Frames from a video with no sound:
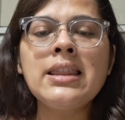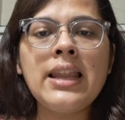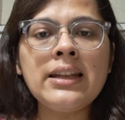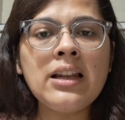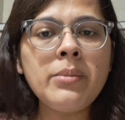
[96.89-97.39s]

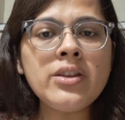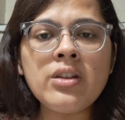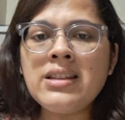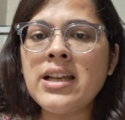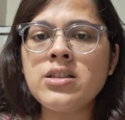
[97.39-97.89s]
that there'll be
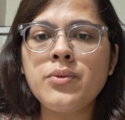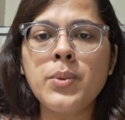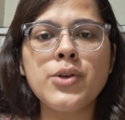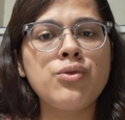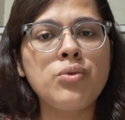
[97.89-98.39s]
three sets of
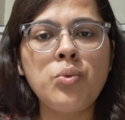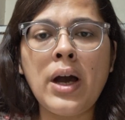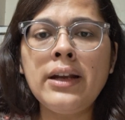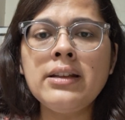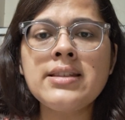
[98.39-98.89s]
questions
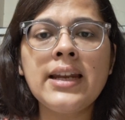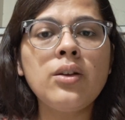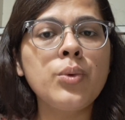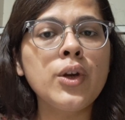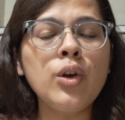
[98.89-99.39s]
one
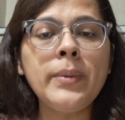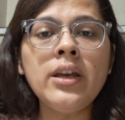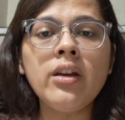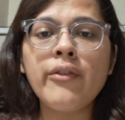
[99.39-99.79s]
set we will be